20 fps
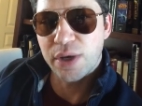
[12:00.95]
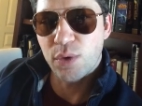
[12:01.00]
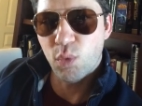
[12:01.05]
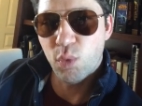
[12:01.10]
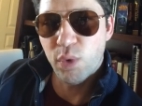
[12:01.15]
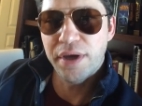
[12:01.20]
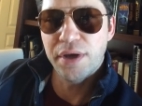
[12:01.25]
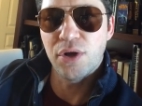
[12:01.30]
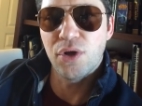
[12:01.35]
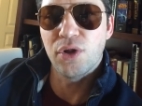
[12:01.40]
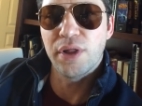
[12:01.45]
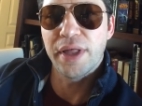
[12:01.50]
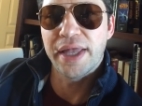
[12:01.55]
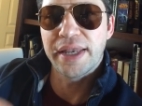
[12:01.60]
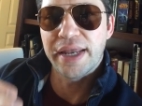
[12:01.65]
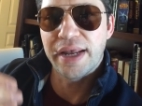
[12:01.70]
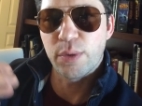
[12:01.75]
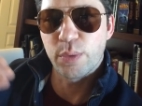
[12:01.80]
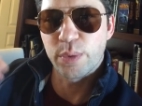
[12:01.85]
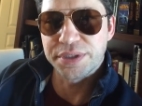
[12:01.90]
a will
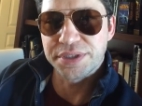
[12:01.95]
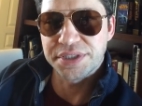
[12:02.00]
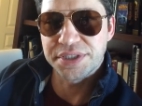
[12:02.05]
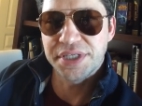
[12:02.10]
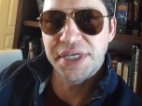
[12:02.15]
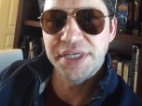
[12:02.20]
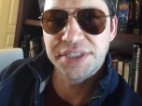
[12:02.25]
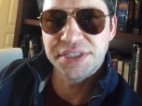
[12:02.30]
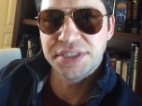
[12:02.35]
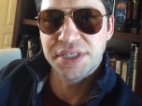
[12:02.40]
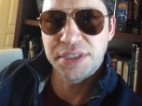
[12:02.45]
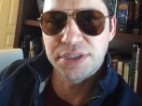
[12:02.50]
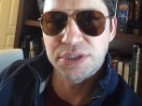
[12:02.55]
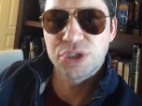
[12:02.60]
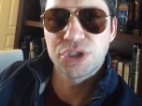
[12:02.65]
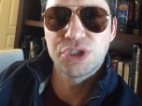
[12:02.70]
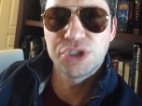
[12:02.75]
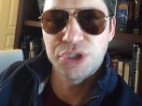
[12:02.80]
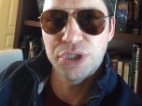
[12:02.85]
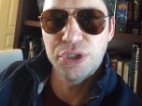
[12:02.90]
and a
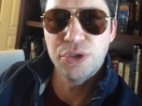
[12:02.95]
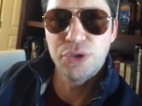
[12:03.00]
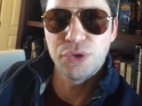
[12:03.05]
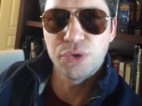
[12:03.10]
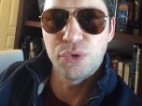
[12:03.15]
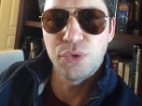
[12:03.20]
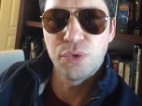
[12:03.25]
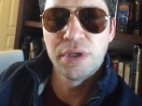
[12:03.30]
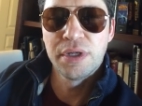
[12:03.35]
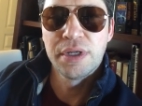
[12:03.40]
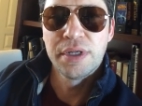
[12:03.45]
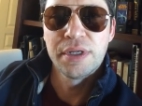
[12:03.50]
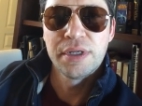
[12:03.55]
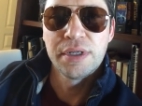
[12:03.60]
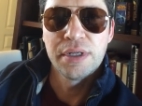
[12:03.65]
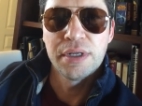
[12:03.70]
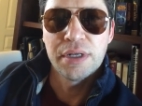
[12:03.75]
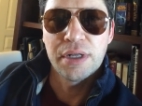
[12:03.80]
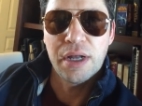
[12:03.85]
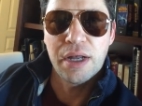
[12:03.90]
resistance to
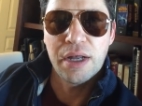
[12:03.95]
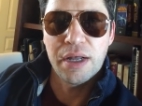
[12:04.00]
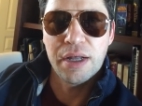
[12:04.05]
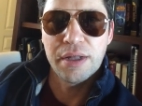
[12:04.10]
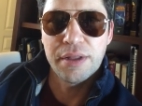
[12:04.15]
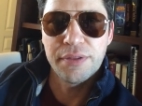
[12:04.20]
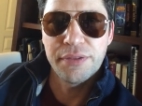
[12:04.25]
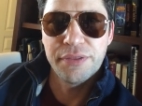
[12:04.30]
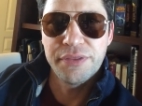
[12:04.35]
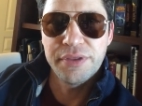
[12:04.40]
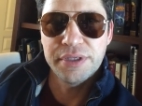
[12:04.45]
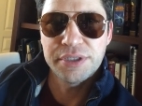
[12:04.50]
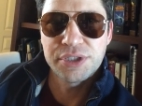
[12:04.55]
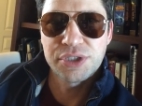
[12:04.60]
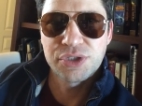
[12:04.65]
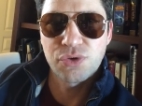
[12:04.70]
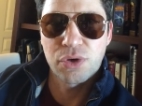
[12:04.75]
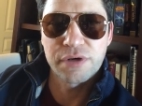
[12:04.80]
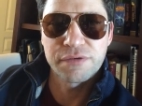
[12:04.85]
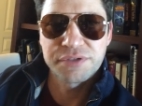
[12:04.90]
these
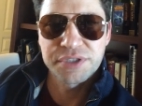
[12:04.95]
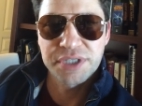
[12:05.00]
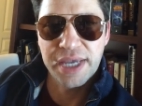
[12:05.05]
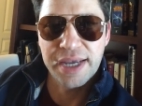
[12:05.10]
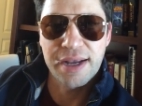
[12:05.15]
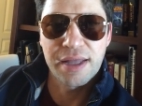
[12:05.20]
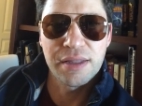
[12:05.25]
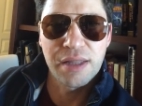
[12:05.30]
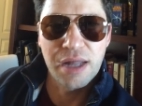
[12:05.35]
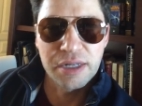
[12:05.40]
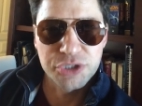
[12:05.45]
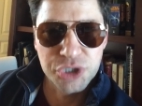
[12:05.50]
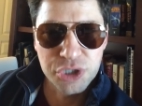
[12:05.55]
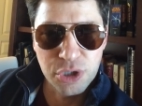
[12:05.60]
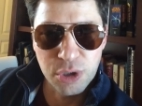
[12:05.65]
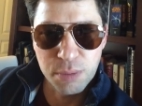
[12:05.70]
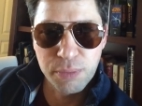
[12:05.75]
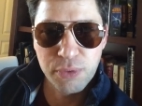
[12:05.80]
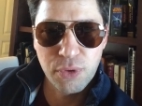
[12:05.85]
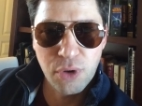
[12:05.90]
sort of
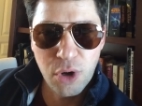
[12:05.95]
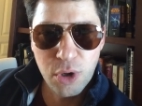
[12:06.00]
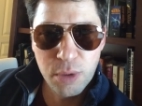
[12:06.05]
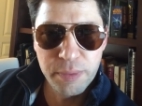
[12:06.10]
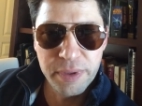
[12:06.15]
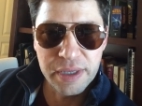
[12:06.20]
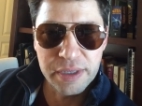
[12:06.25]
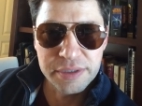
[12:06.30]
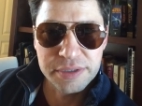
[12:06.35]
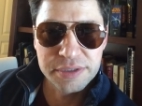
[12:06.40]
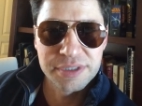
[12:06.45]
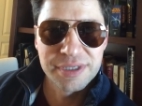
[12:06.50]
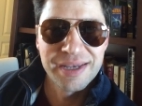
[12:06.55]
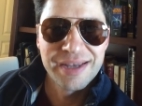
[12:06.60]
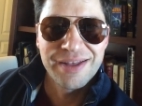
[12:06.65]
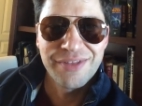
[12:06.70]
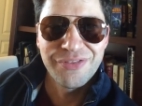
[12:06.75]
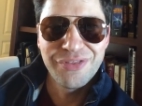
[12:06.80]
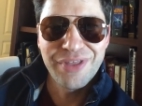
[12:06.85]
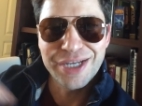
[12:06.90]
psychological probings
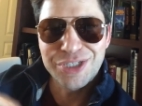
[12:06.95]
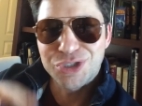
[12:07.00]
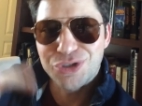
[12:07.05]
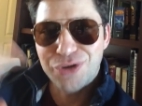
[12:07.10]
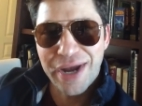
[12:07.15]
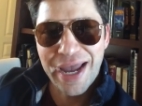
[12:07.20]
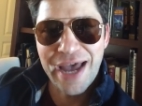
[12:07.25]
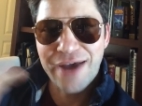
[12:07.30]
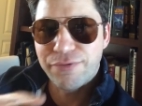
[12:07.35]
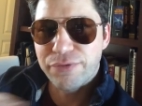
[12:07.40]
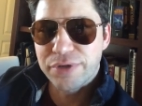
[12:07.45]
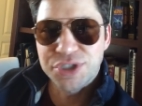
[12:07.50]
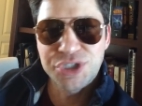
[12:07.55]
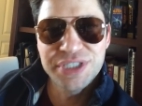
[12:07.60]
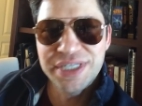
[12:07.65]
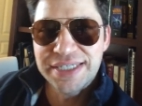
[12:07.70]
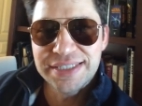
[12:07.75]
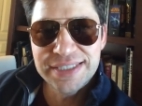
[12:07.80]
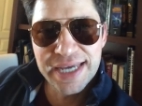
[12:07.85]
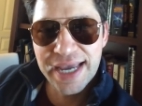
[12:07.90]
that your average
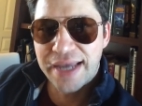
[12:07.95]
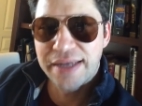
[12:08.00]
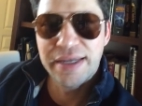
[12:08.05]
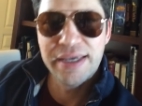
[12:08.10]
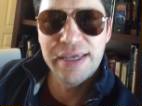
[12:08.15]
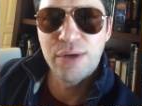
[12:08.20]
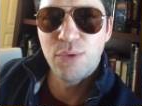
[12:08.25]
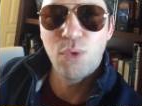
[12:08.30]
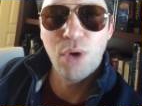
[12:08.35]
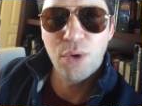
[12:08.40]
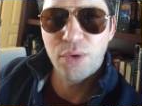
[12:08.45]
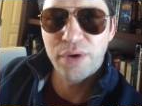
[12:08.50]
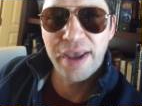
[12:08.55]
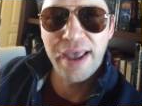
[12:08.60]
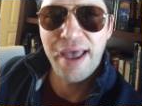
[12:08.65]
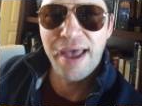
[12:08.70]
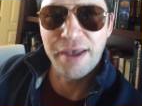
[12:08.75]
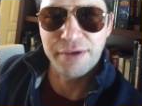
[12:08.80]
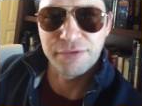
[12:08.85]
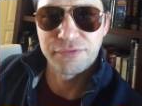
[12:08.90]
detainee won't
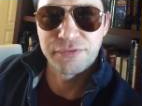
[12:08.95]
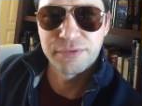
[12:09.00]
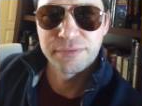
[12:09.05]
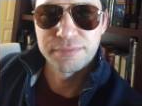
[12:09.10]
have.